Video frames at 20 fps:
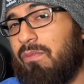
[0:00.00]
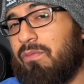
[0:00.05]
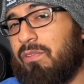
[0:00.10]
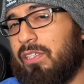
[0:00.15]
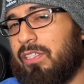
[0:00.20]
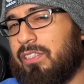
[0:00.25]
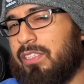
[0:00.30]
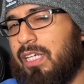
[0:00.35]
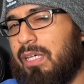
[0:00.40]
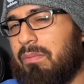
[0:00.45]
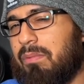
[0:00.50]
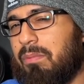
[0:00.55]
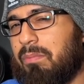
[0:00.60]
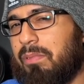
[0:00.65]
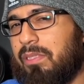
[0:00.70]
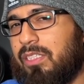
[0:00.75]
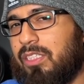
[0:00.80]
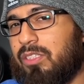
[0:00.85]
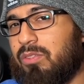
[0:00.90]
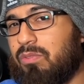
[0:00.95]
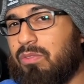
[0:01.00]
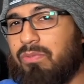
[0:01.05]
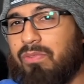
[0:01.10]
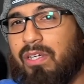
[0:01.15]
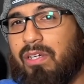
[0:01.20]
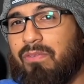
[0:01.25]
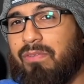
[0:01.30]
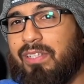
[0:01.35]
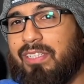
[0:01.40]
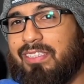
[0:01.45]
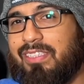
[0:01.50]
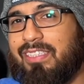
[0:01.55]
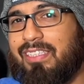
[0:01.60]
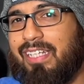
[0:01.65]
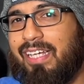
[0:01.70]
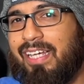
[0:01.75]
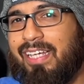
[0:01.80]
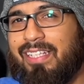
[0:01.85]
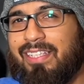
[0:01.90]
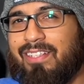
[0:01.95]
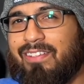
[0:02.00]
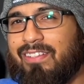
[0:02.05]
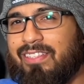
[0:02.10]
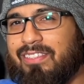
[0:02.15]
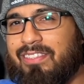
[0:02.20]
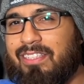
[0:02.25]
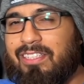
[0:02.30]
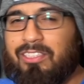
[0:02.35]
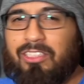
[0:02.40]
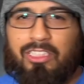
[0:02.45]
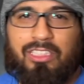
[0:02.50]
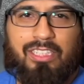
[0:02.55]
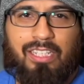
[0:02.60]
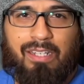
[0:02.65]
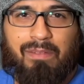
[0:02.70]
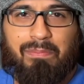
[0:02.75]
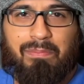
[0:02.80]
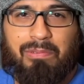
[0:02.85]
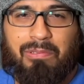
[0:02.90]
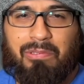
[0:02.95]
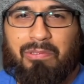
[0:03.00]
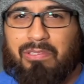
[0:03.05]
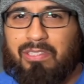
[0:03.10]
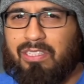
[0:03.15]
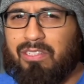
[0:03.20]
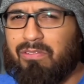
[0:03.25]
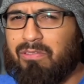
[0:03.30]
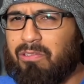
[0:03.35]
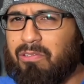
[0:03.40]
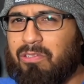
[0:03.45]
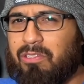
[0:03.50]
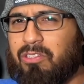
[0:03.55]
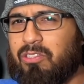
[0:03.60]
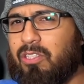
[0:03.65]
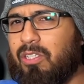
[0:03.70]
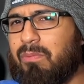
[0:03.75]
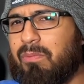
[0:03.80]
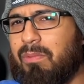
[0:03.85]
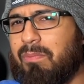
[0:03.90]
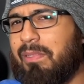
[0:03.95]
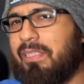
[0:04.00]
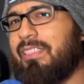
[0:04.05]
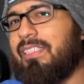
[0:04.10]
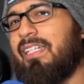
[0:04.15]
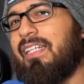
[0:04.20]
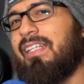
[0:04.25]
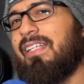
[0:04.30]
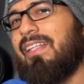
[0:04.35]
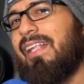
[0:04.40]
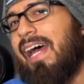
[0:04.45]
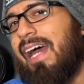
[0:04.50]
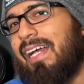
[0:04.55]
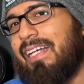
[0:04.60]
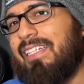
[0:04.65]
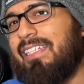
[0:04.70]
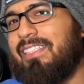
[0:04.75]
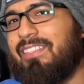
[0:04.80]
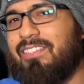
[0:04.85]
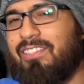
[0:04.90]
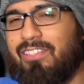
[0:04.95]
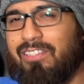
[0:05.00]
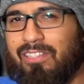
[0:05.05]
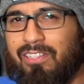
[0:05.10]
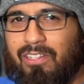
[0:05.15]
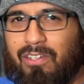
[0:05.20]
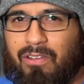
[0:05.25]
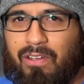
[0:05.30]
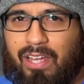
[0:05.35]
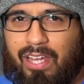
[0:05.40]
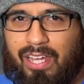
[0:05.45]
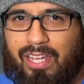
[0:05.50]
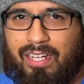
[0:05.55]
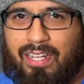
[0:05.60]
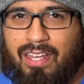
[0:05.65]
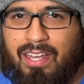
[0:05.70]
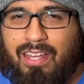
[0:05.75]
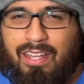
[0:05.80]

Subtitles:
for example, because with Final Fantasy VIII, there is the GF boost, and of course, turbo makes it a lot easier to go ahead